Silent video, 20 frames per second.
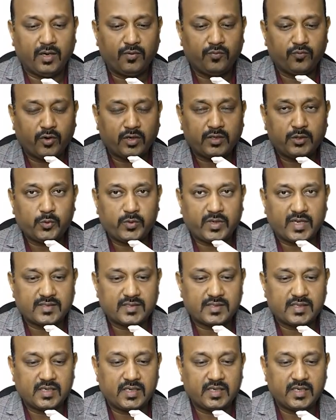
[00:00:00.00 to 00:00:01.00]
what you can
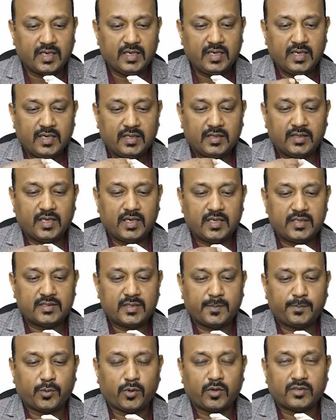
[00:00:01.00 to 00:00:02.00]
see here, there is a
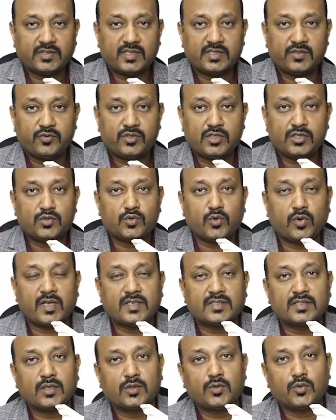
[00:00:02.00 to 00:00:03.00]
process which is known as
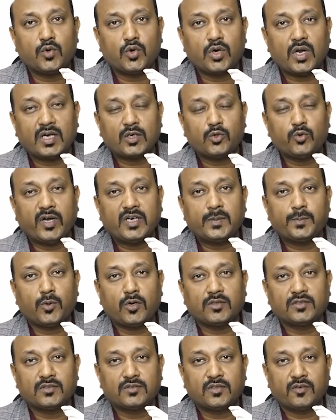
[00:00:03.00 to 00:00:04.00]
the coracoid
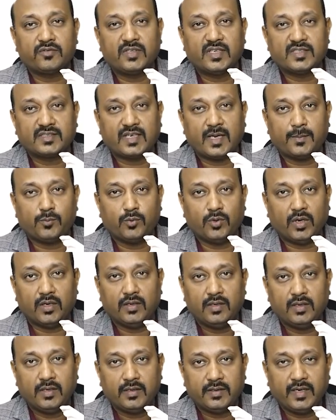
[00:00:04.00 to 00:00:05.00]
process of the scapula,
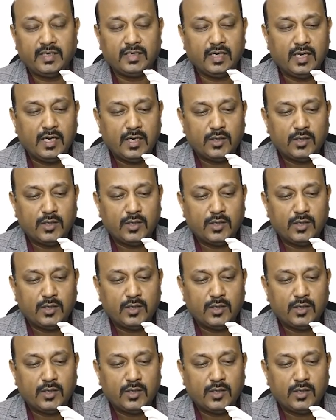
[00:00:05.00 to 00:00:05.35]
right?